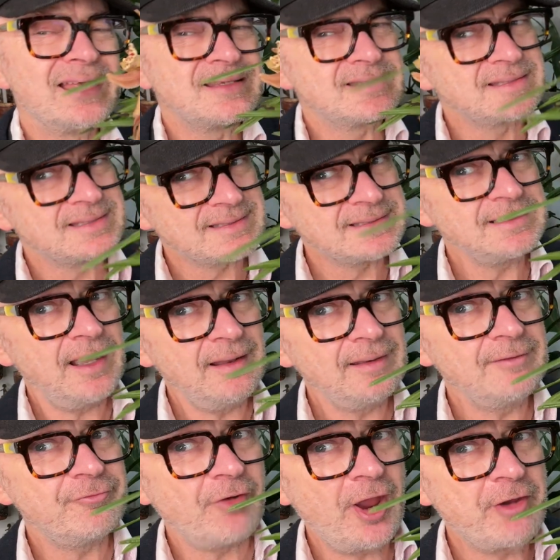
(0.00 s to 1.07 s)

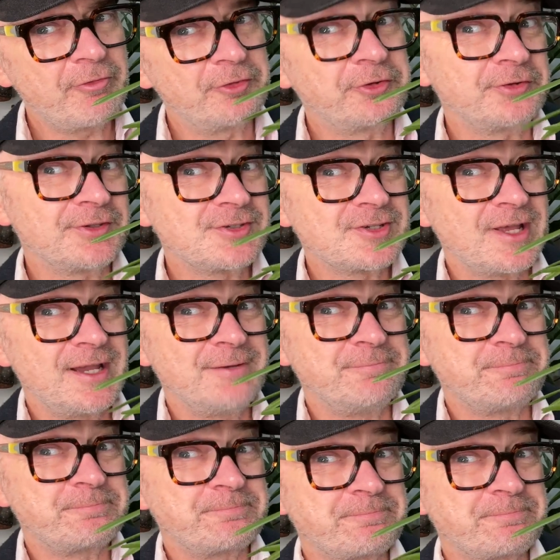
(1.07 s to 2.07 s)
slightly fragrant at this time.